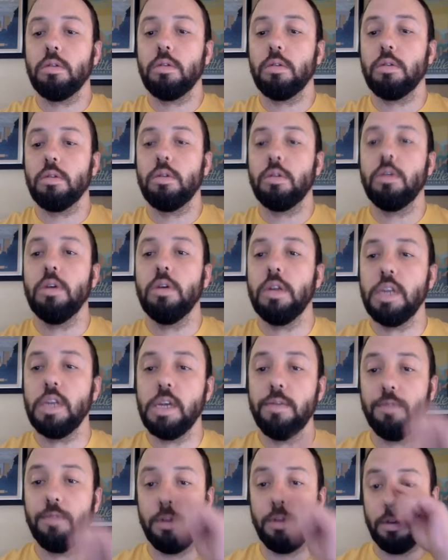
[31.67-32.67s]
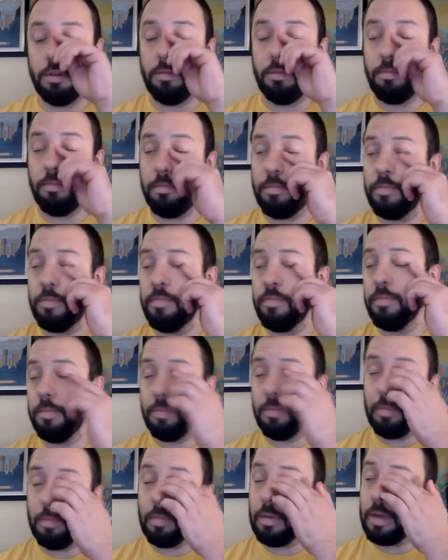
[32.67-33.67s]
Good evening.
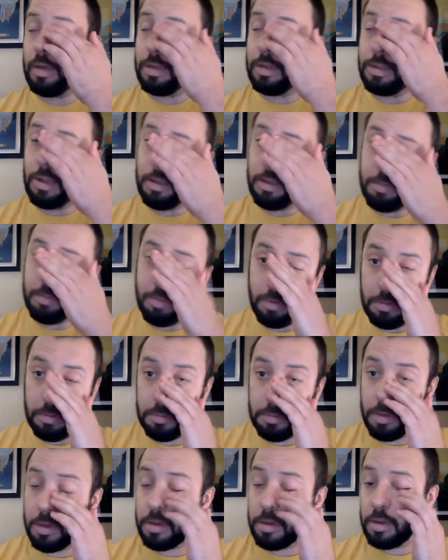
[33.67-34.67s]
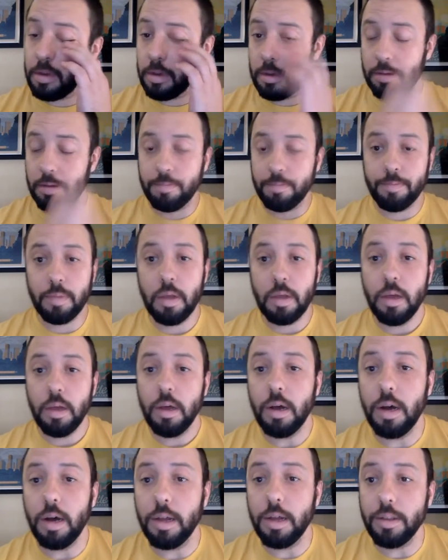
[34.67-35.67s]
I type
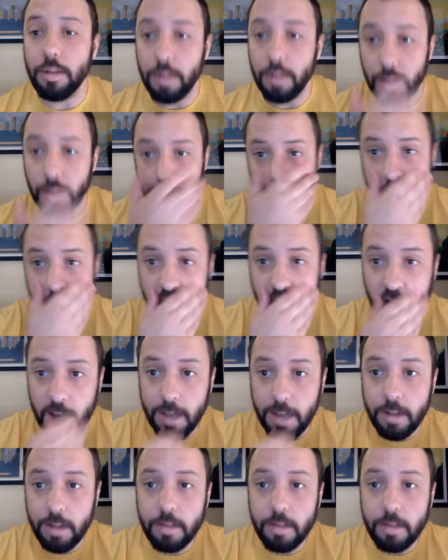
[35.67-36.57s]
on the live chat.